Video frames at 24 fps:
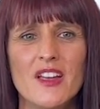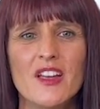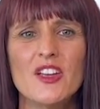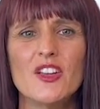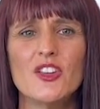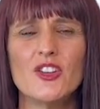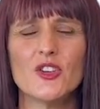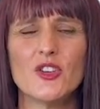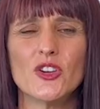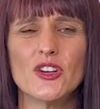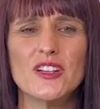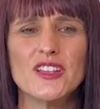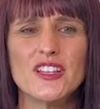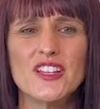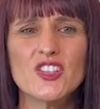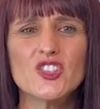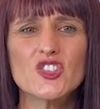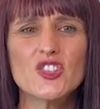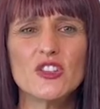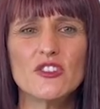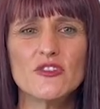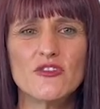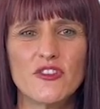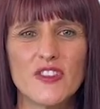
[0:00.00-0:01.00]
Your
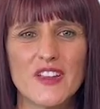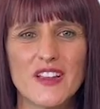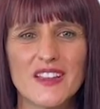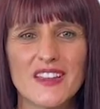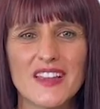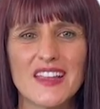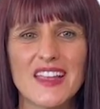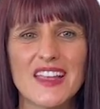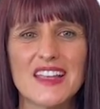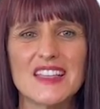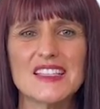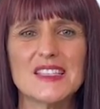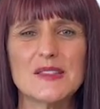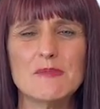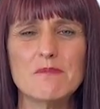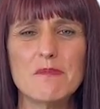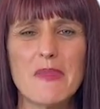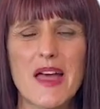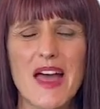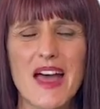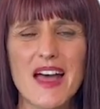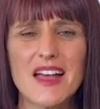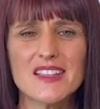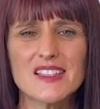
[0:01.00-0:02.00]
initial feeling is
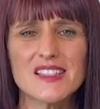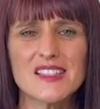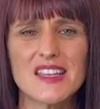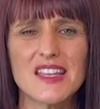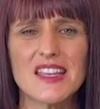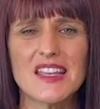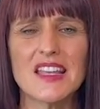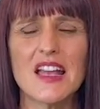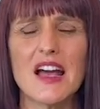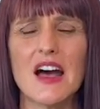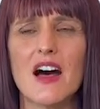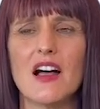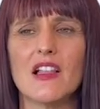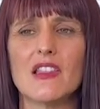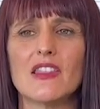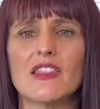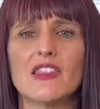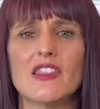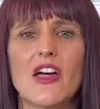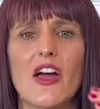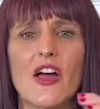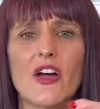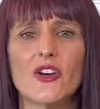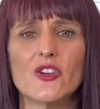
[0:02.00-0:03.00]
masking a
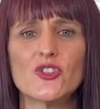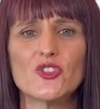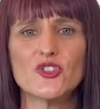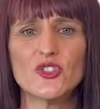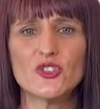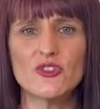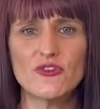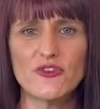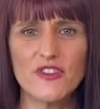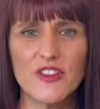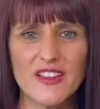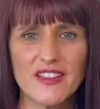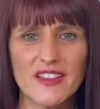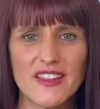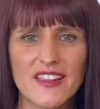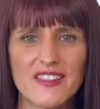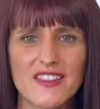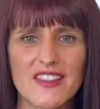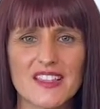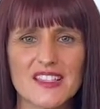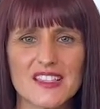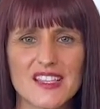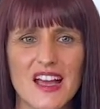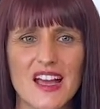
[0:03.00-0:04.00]
larger feeling
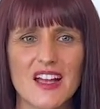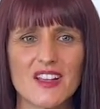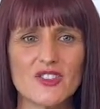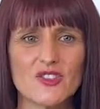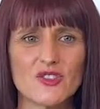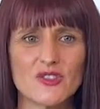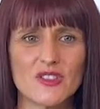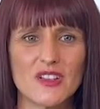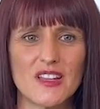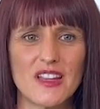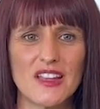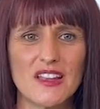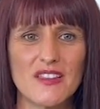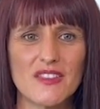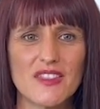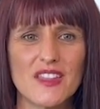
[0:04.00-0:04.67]
that's underneath,